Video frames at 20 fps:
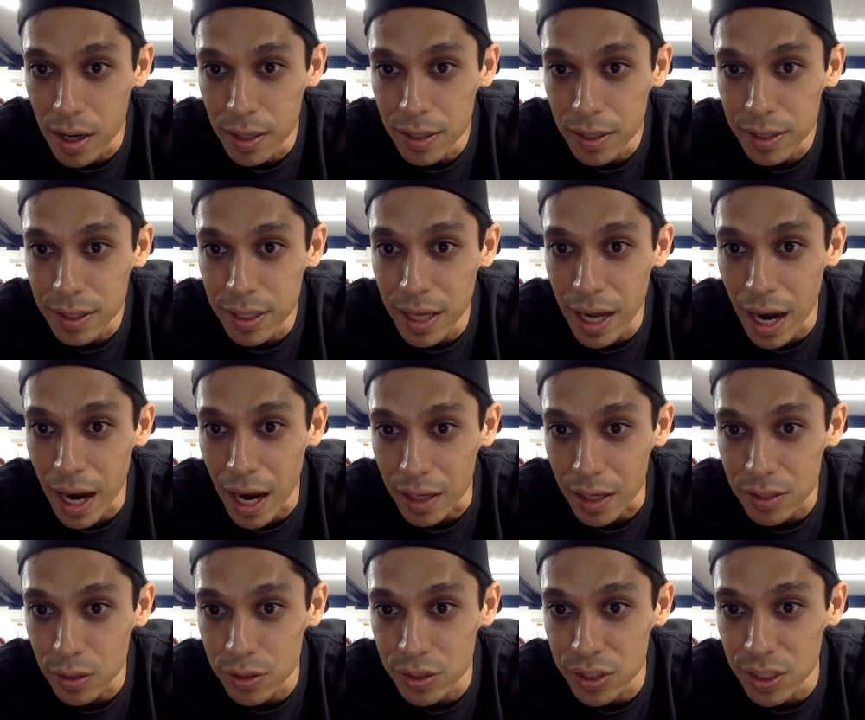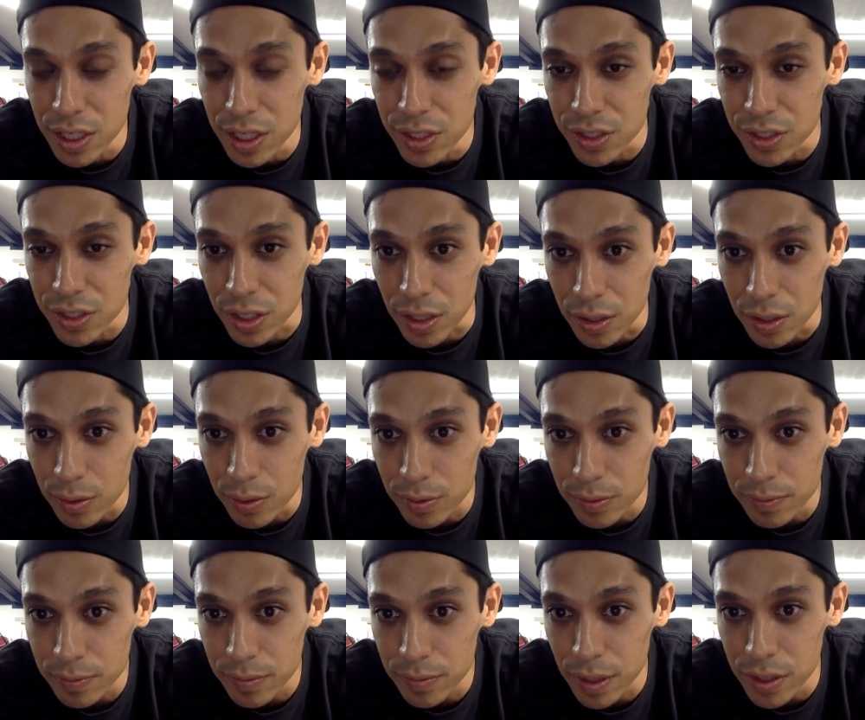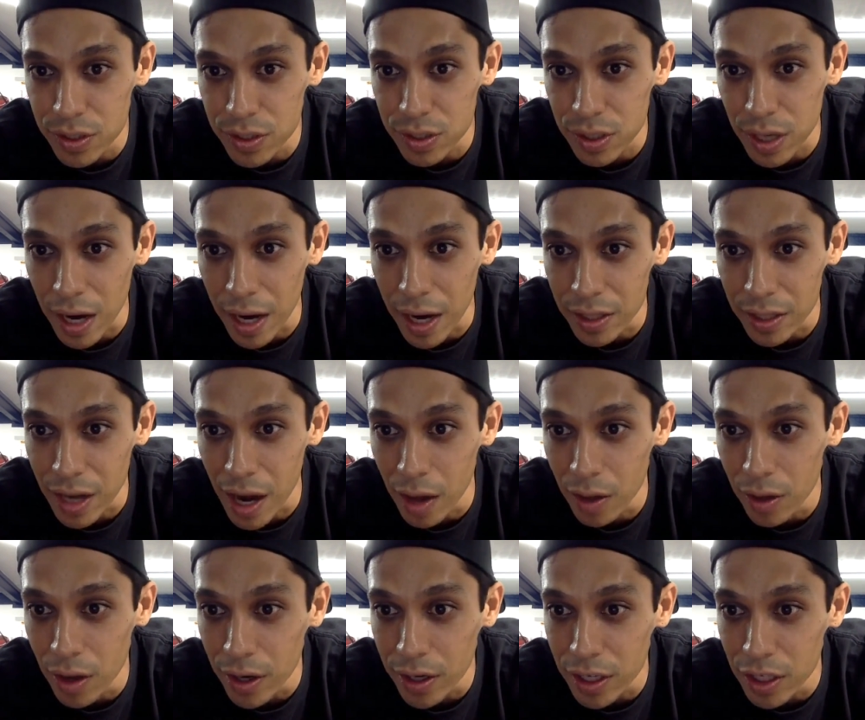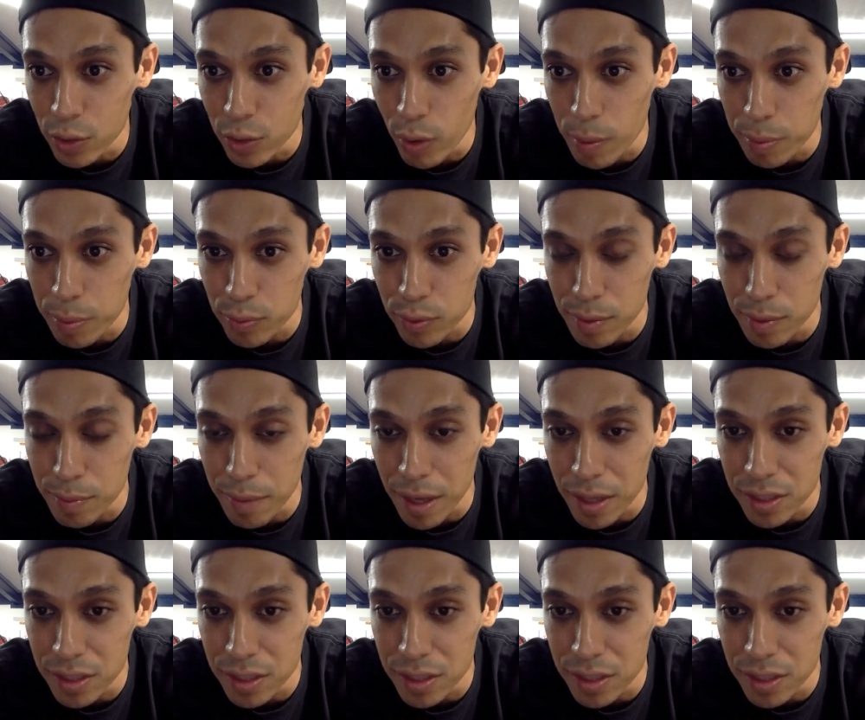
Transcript: Yeah, so Caesar, how long can you wait between base